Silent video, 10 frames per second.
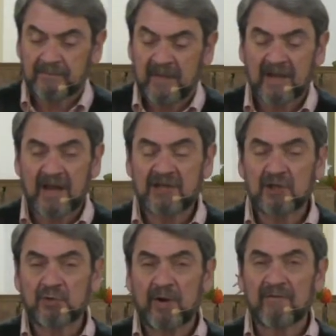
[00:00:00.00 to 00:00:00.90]
In
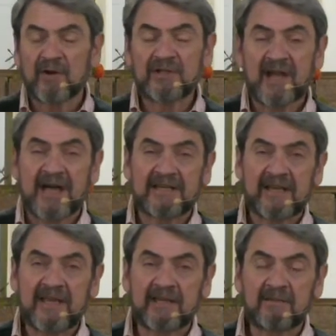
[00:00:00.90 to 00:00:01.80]
Galatians 3, verse
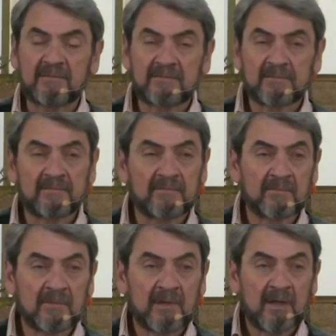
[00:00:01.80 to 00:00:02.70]
19,
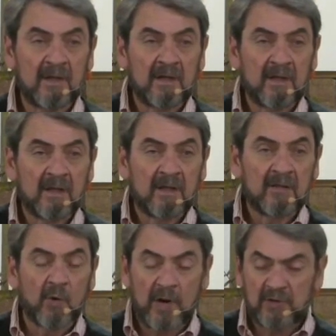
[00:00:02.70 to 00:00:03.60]

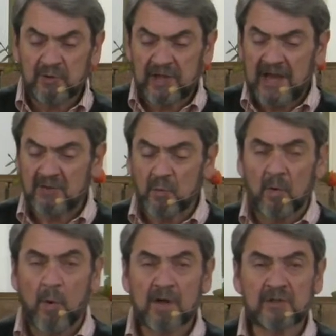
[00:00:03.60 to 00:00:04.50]
the question was asked
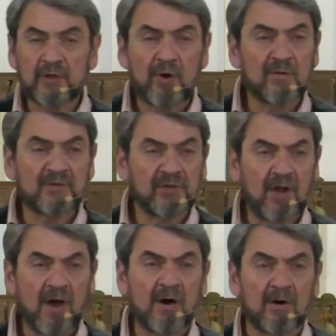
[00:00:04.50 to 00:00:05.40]
well, what serves the
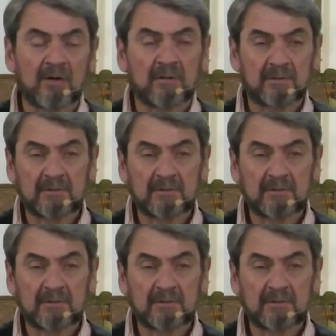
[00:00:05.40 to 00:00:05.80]
law?